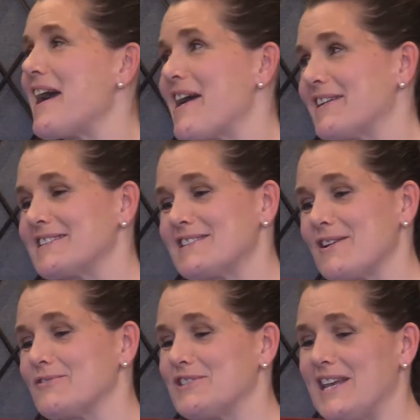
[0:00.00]
Heart
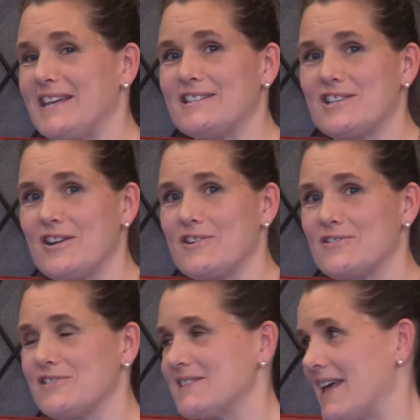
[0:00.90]
Association
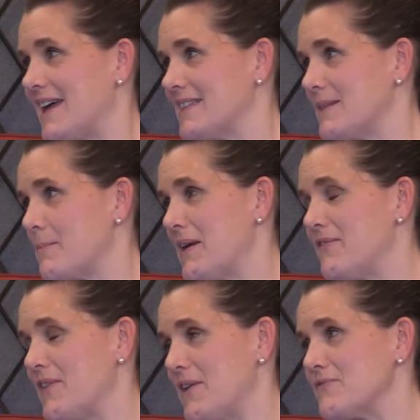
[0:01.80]
knows that my
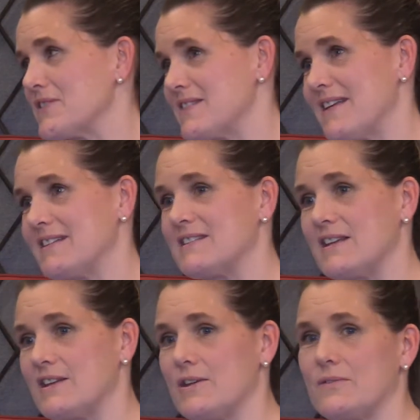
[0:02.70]
favorite thing
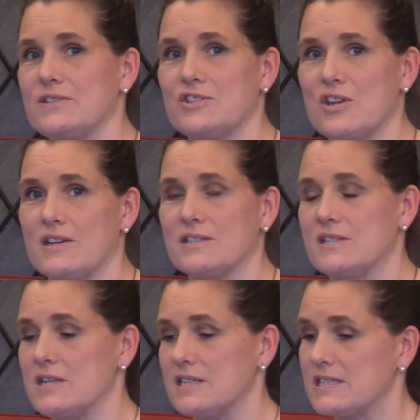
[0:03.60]
to do is
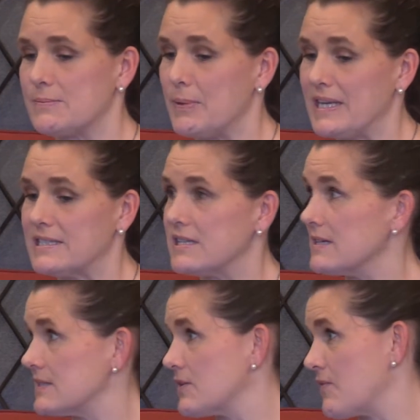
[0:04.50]
just to speak
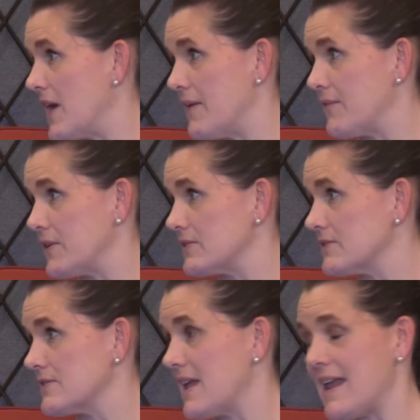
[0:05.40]
to
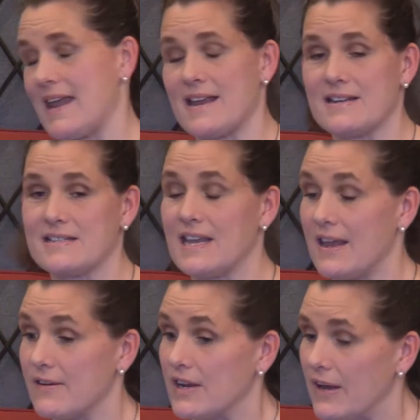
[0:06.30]
survivors and
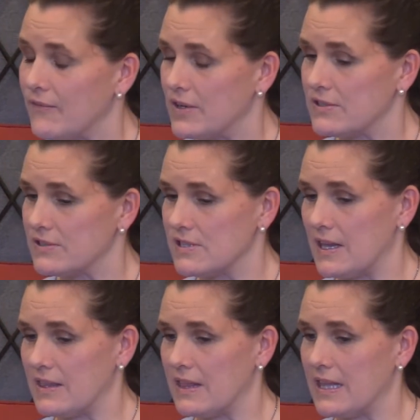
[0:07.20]
caregivers
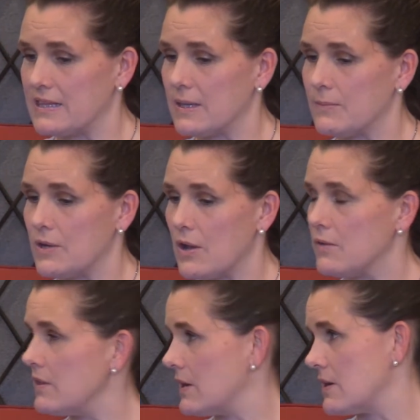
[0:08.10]
and let them know
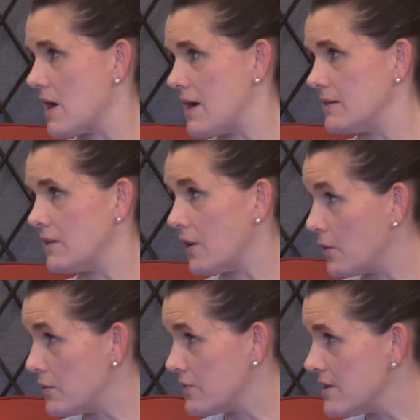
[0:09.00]
they're not
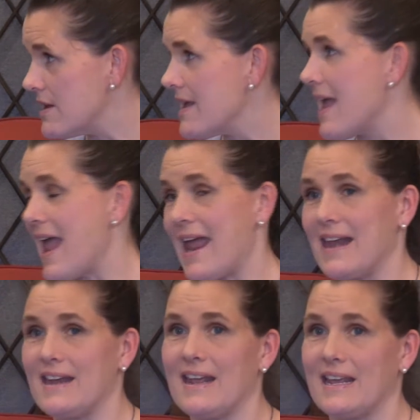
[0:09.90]
alone.
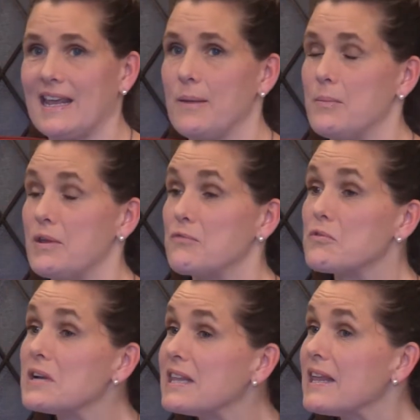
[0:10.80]
And it can be
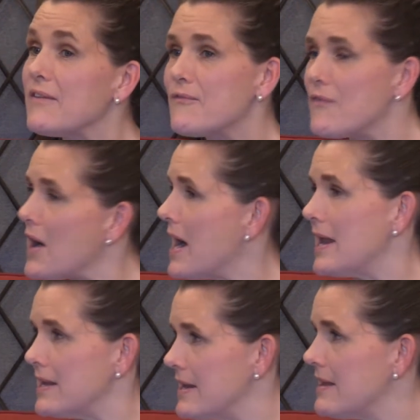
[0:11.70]
really
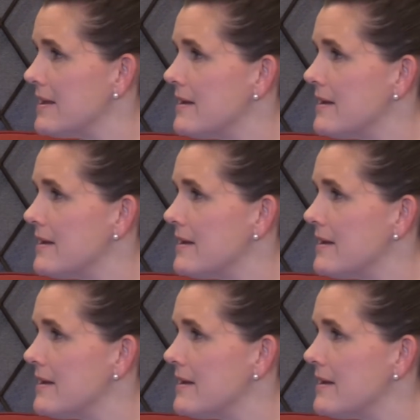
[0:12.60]
fun